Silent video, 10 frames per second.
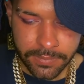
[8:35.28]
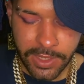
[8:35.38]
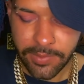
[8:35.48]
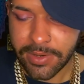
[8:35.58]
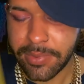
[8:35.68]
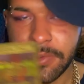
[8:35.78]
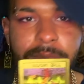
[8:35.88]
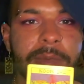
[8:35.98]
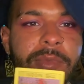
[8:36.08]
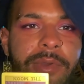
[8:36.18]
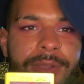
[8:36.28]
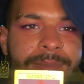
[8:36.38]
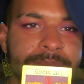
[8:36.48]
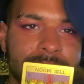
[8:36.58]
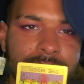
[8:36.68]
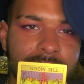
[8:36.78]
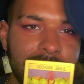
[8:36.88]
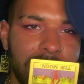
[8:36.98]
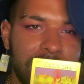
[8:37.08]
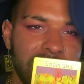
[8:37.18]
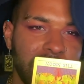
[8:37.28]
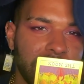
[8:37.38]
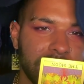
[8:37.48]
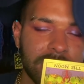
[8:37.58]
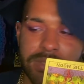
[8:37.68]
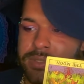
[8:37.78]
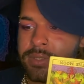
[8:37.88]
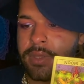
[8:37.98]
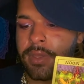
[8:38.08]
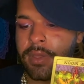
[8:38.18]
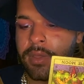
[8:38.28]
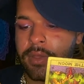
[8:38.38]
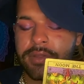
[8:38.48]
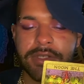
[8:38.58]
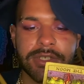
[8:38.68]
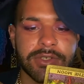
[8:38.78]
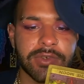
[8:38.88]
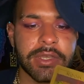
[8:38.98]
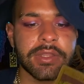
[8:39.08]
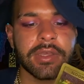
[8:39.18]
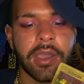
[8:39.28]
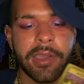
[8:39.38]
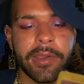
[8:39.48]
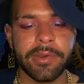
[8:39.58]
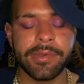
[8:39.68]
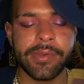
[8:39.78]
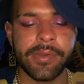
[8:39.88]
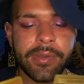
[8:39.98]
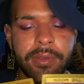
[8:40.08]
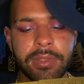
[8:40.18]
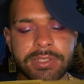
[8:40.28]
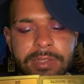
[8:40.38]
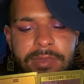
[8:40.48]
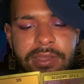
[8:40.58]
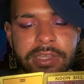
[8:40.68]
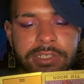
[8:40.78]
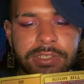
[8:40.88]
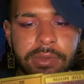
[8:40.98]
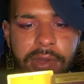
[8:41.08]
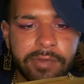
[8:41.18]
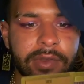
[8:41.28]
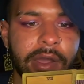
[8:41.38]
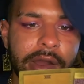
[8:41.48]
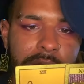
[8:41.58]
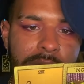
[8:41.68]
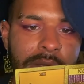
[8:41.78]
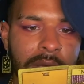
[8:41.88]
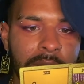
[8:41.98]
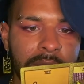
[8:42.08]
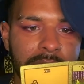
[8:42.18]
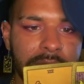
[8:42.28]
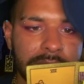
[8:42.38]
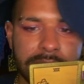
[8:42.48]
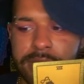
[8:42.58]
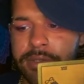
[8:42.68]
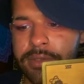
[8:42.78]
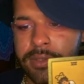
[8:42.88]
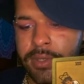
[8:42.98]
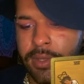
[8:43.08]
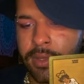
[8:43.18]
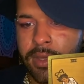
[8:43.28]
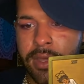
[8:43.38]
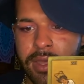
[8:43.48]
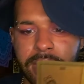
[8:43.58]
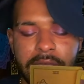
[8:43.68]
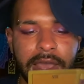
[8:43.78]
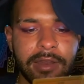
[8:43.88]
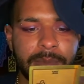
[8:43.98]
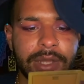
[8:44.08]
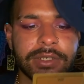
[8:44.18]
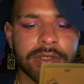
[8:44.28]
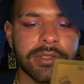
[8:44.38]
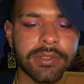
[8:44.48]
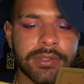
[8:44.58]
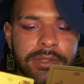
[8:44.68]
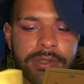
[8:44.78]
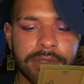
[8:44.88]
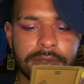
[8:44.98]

I want to pull one more for this. The Strength card. Something catches you off guard, Cancer. And the Eight of Pentacles.